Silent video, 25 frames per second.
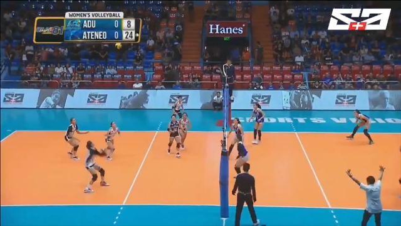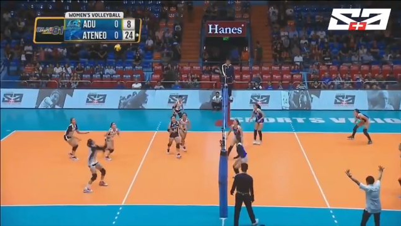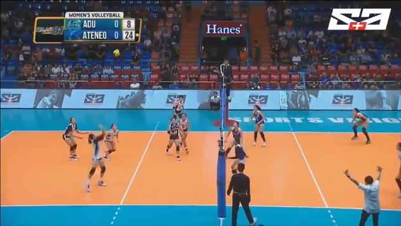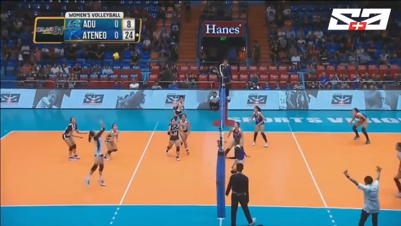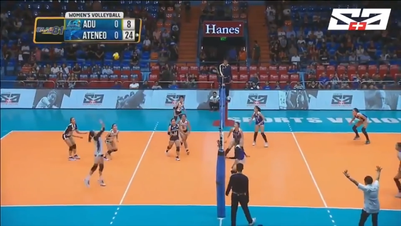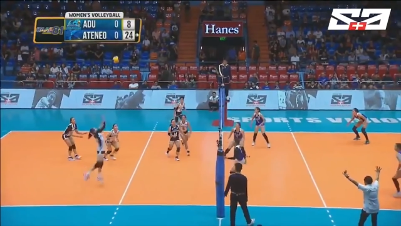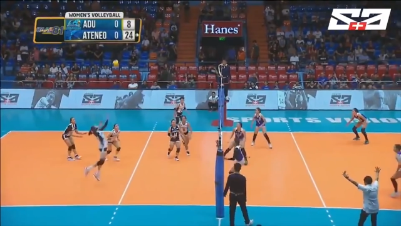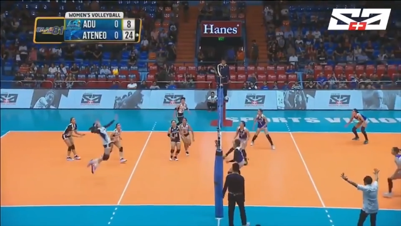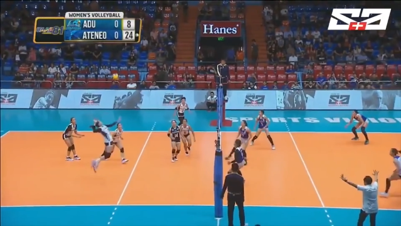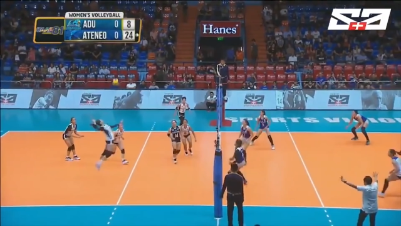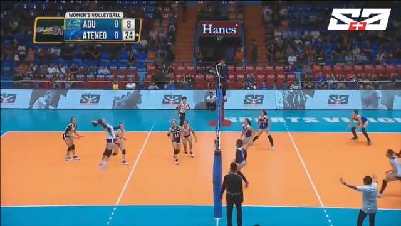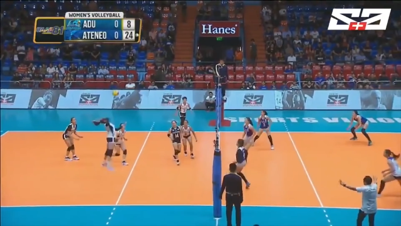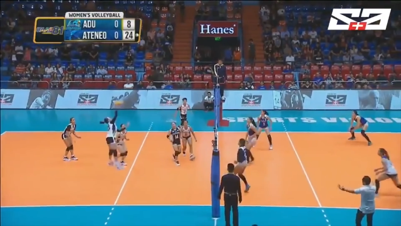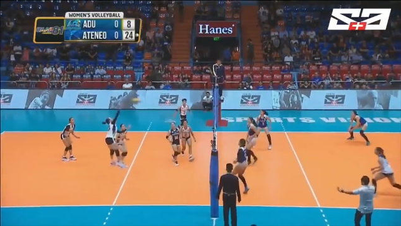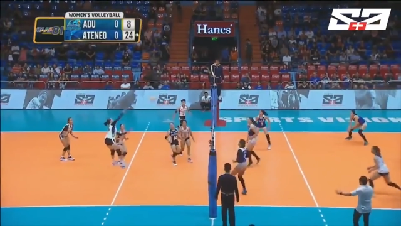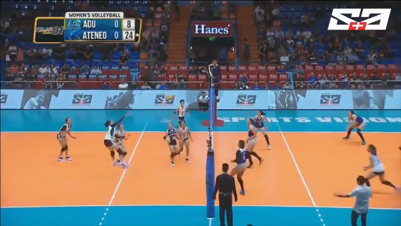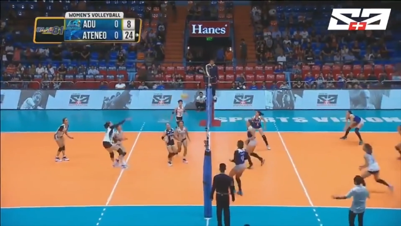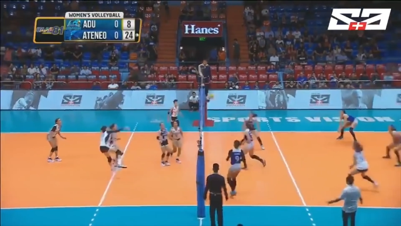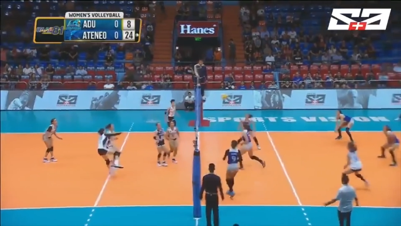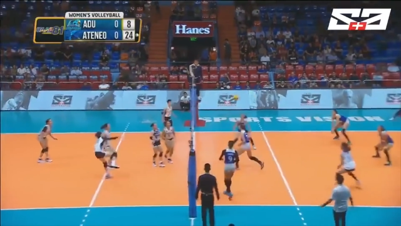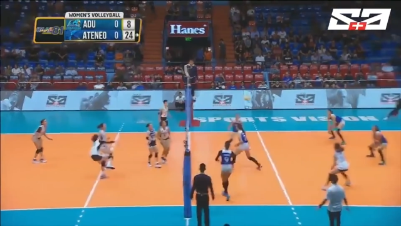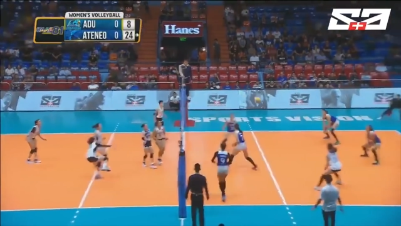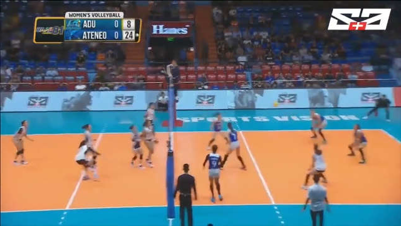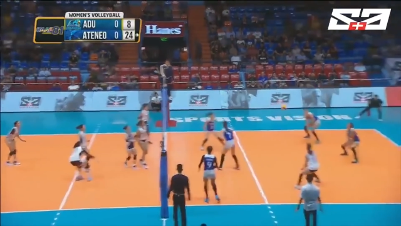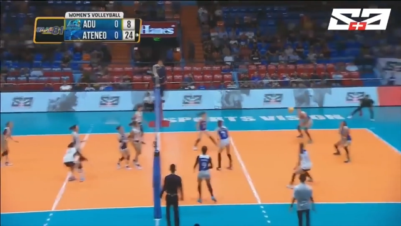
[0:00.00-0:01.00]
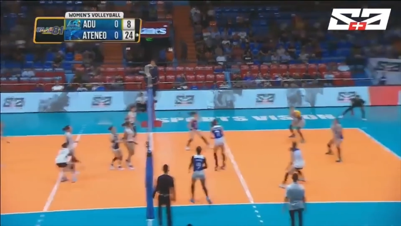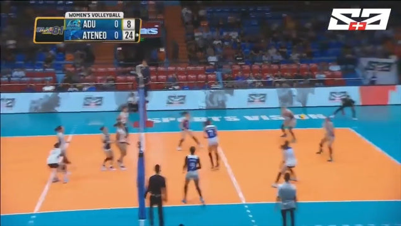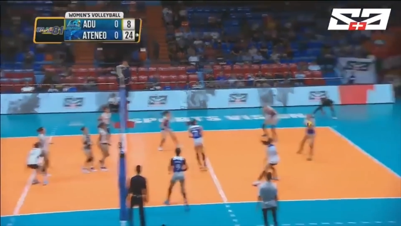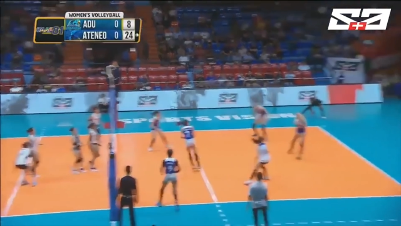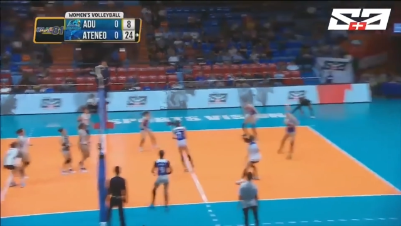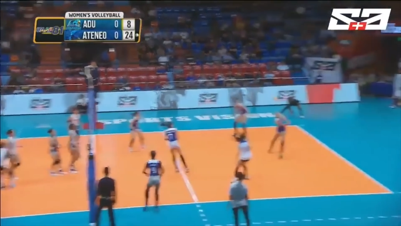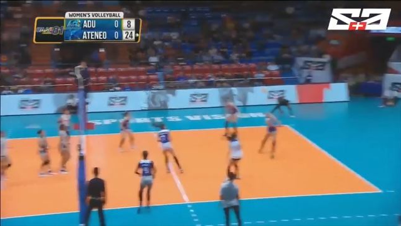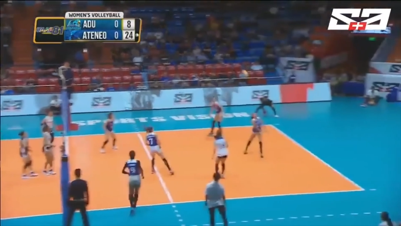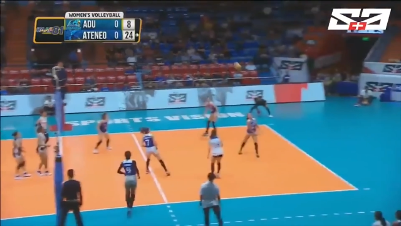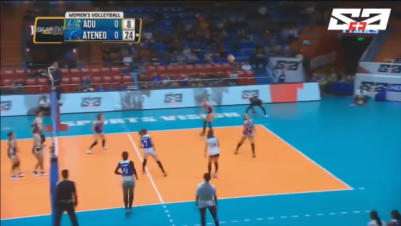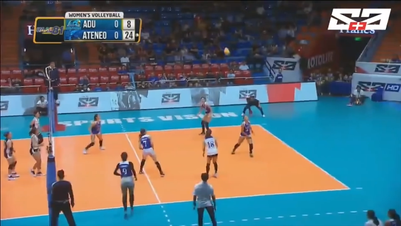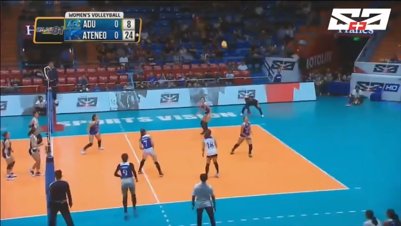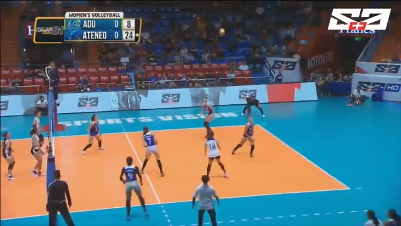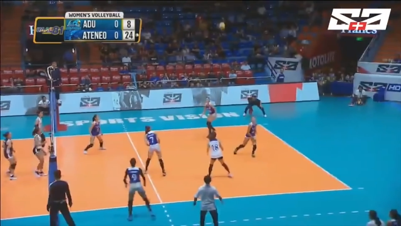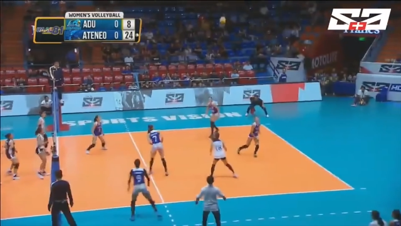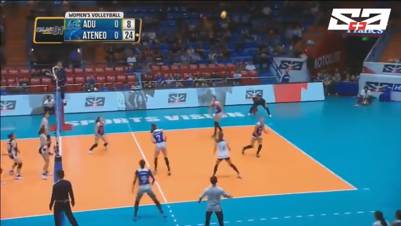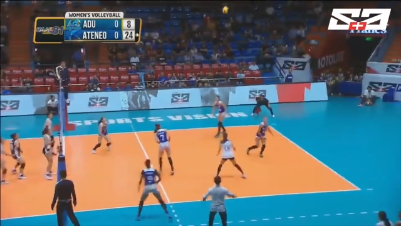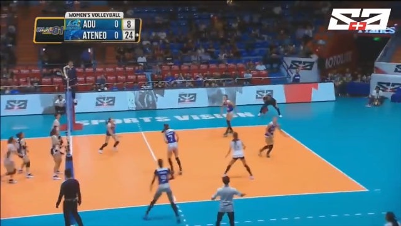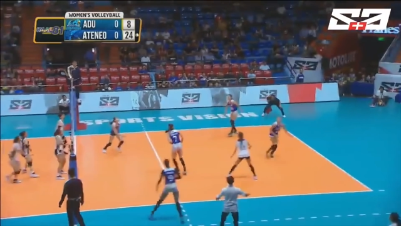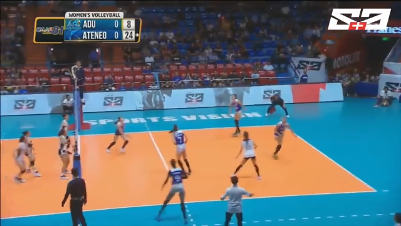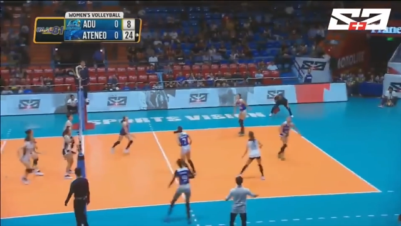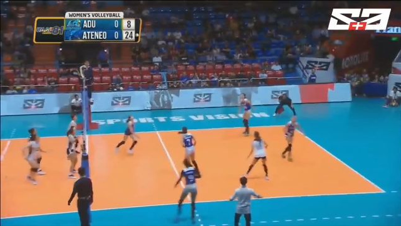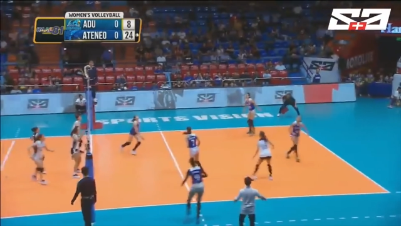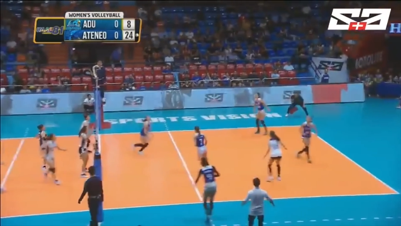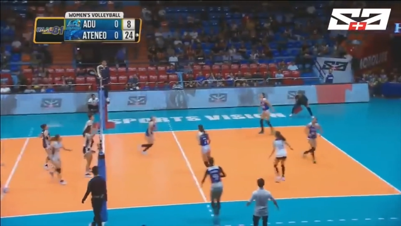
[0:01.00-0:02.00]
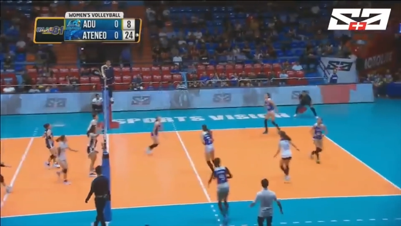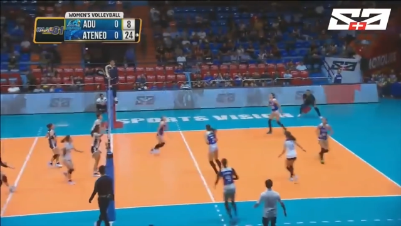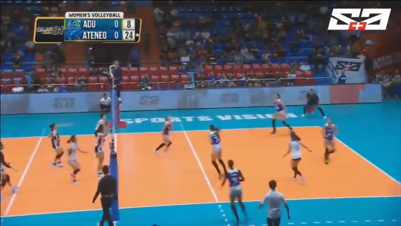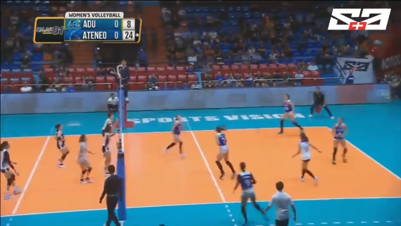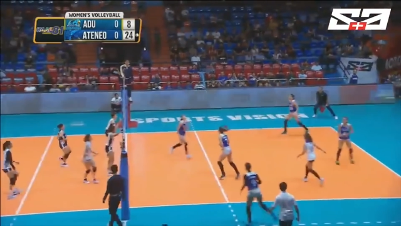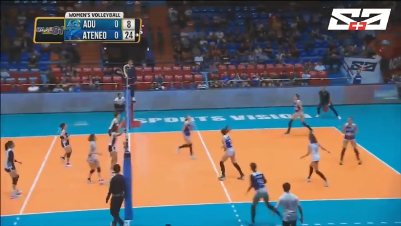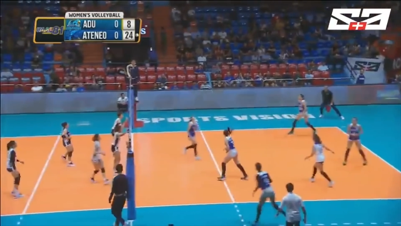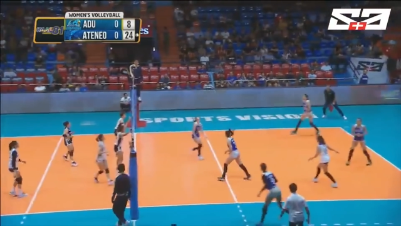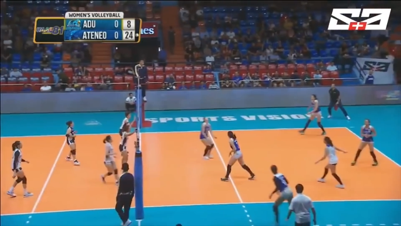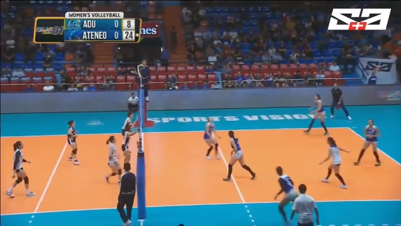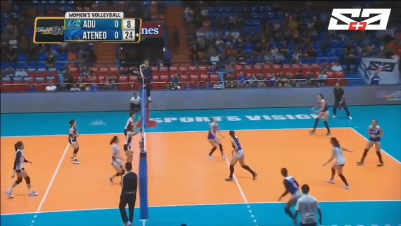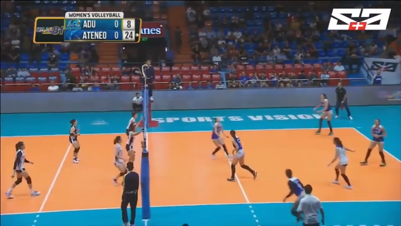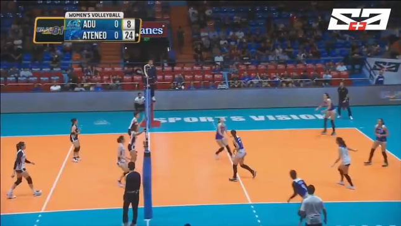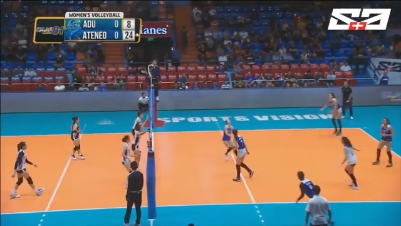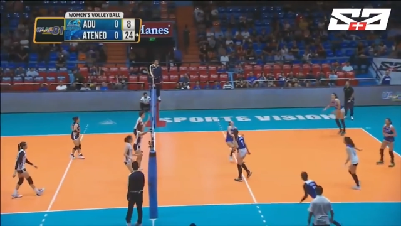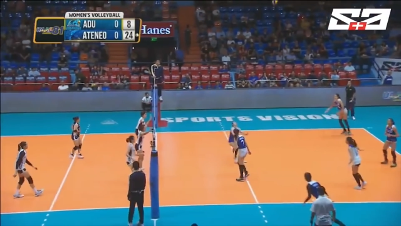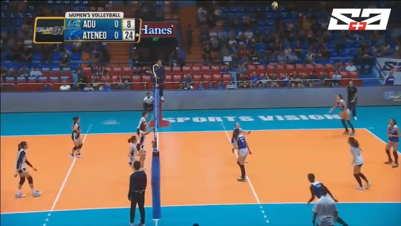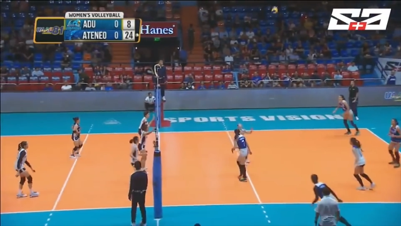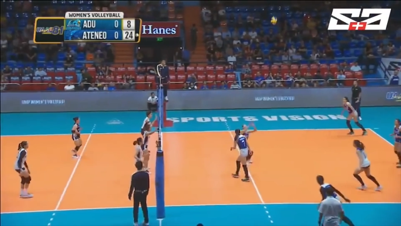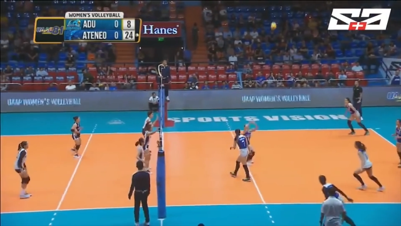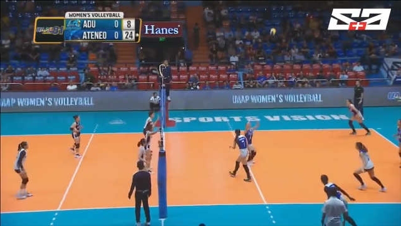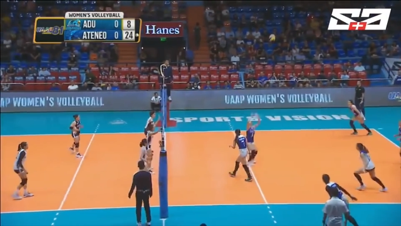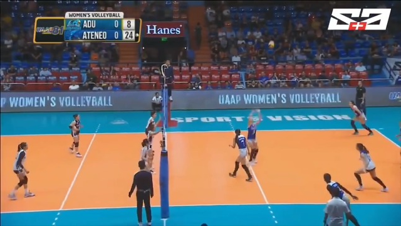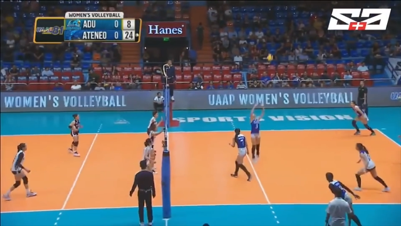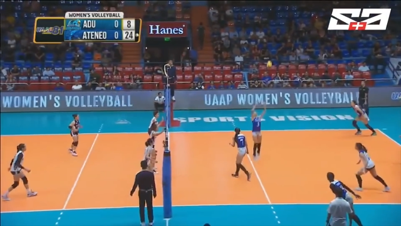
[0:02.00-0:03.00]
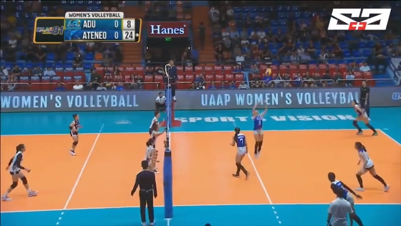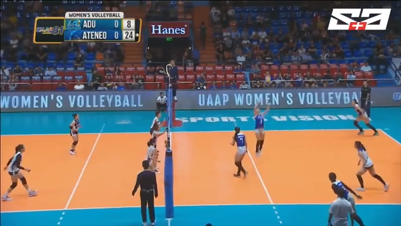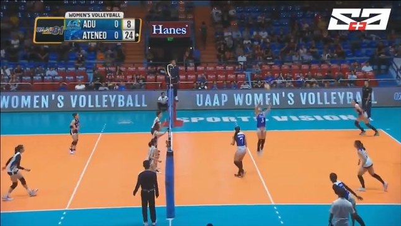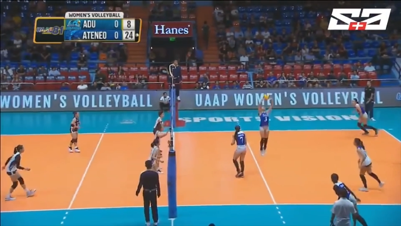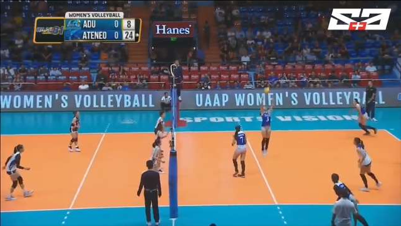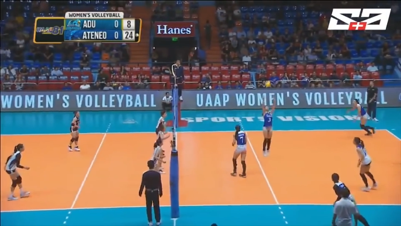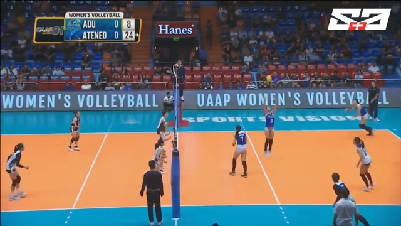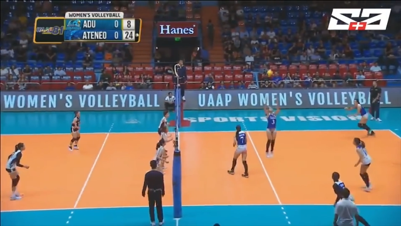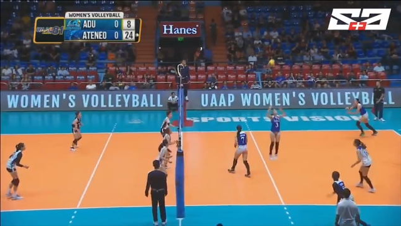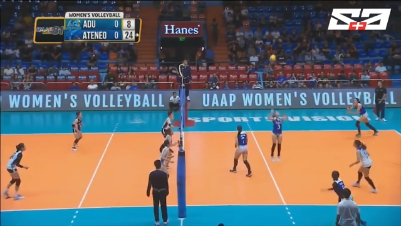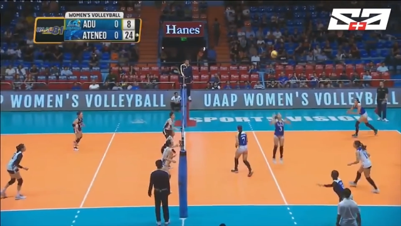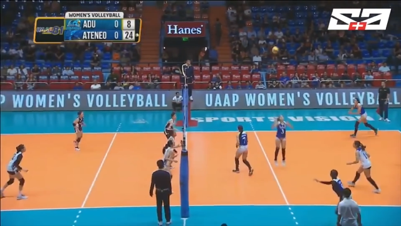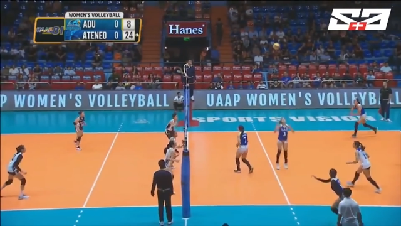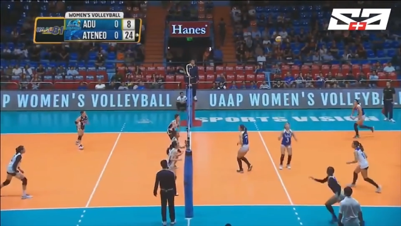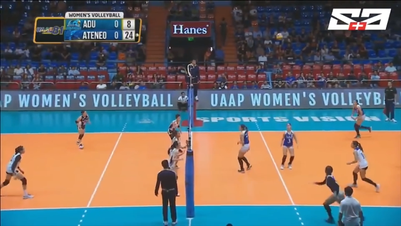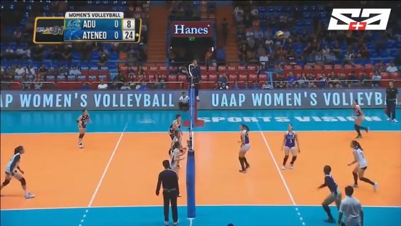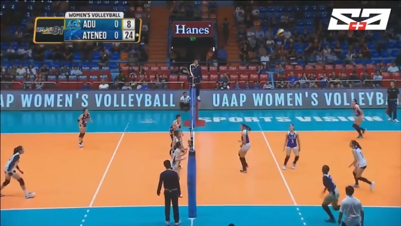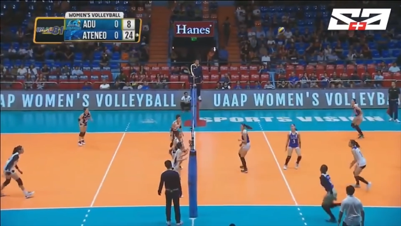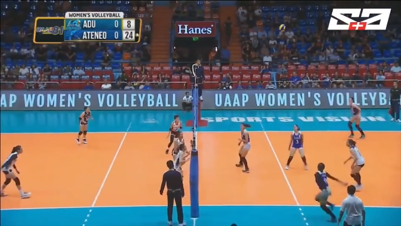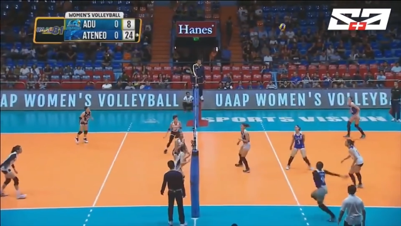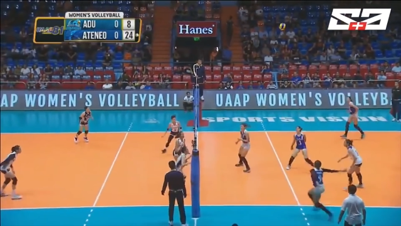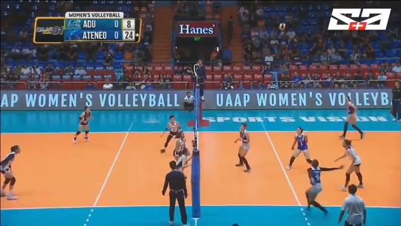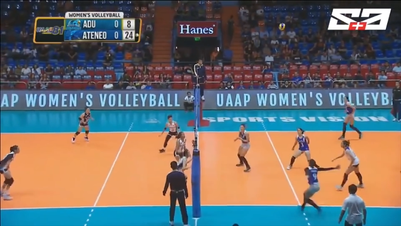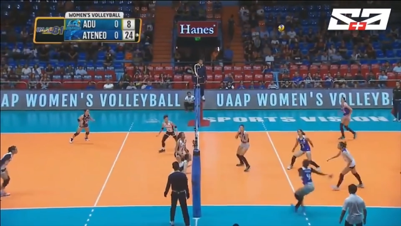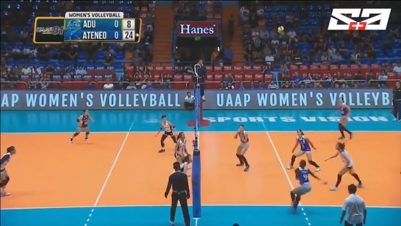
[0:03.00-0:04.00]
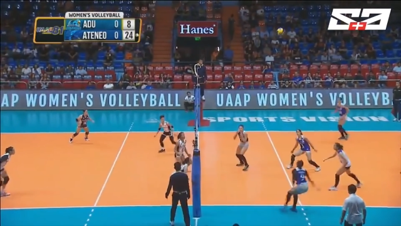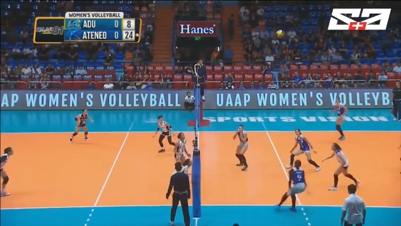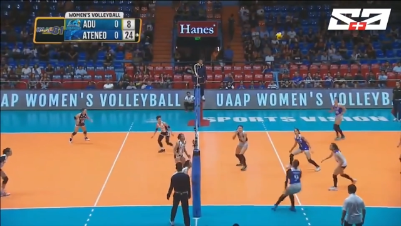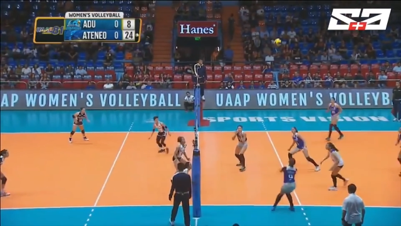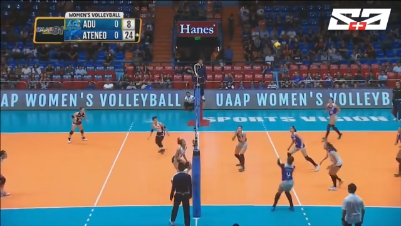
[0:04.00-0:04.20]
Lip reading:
No face is visible, so there are no lips to read.